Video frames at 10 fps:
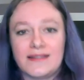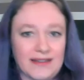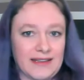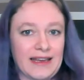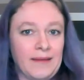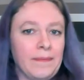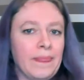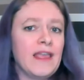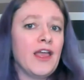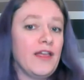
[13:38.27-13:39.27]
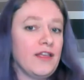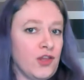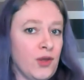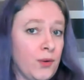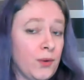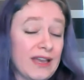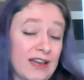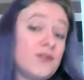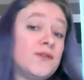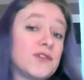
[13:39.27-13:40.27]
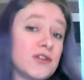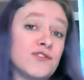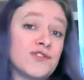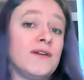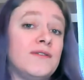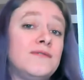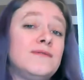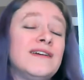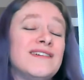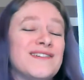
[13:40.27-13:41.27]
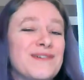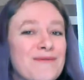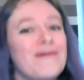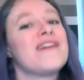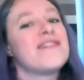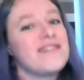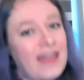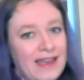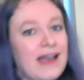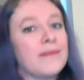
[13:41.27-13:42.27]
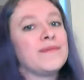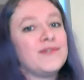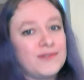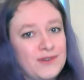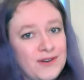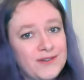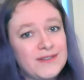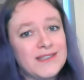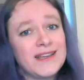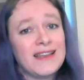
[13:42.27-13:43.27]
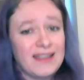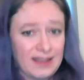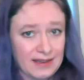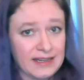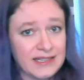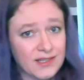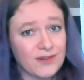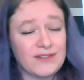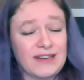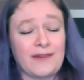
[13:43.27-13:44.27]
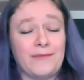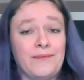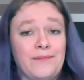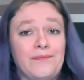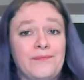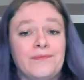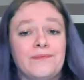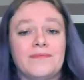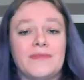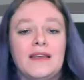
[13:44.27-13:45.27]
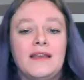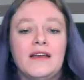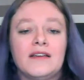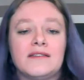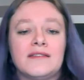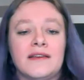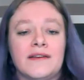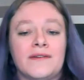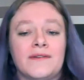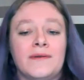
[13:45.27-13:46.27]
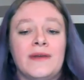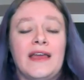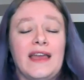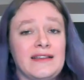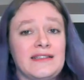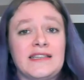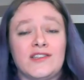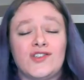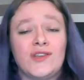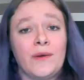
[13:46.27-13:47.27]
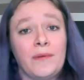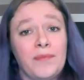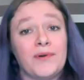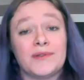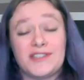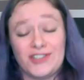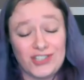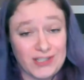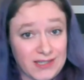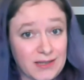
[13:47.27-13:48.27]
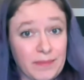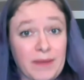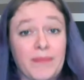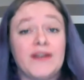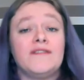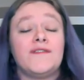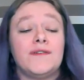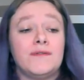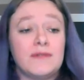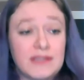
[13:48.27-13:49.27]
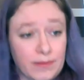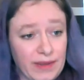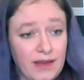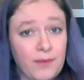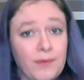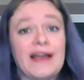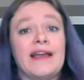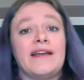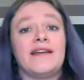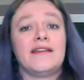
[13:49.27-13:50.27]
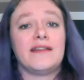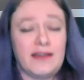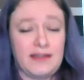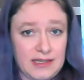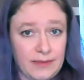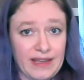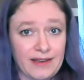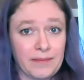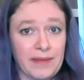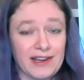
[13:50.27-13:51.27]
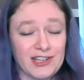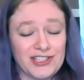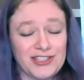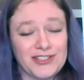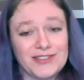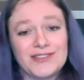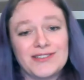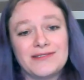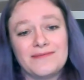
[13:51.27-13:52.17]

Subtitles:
Okay, you cannot control whether they happen or not, at least not now. So it is so important just to be mindful, to be aware, and to be compassionate.